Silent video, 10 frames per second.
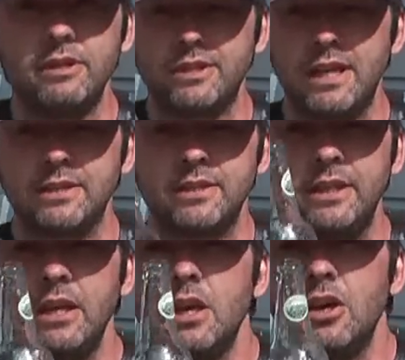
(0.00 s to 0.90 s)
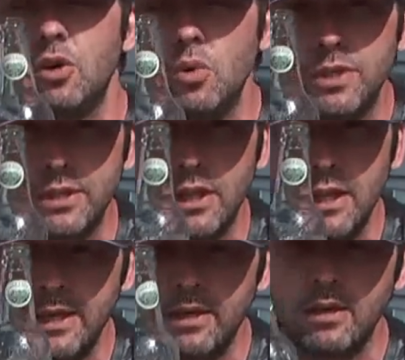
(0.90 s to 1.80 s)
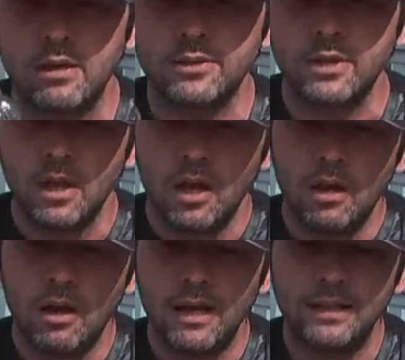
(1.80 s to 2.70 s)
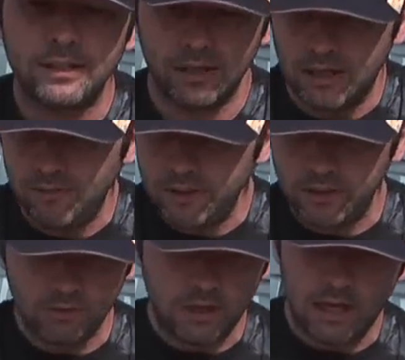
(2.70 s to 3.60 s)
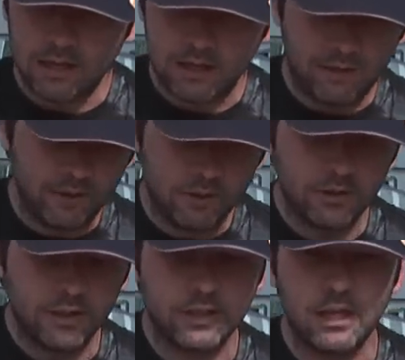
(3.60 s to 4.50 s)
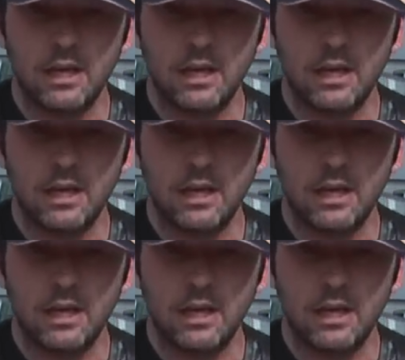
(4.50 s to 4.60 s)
Very sexy. Of course it's clear glass, and it's a lovely little colour. Have a look at this